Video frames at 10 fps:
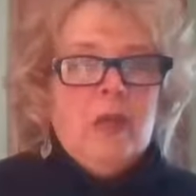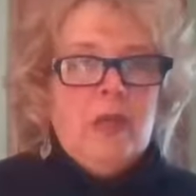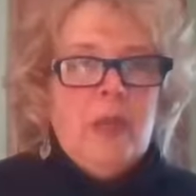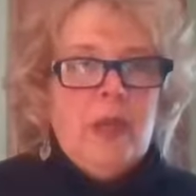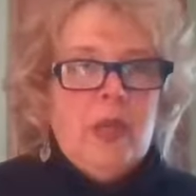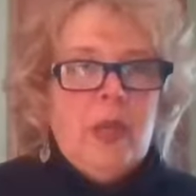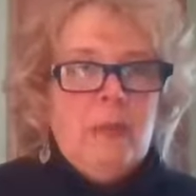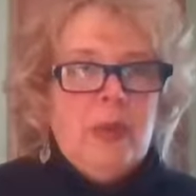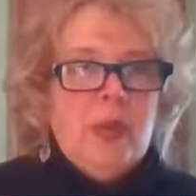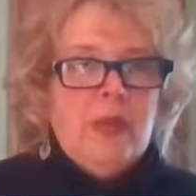speak
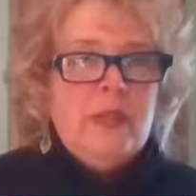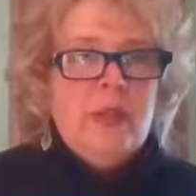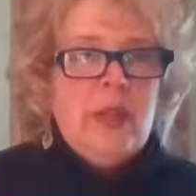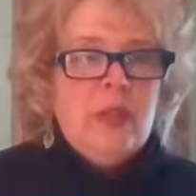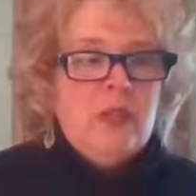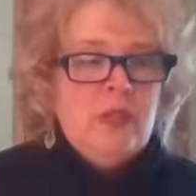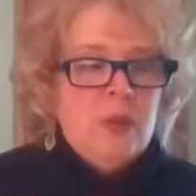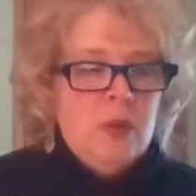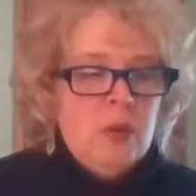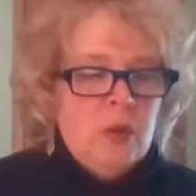up because thanks to
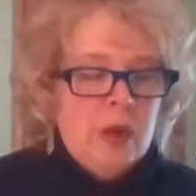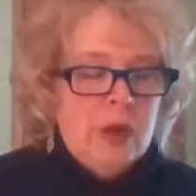you,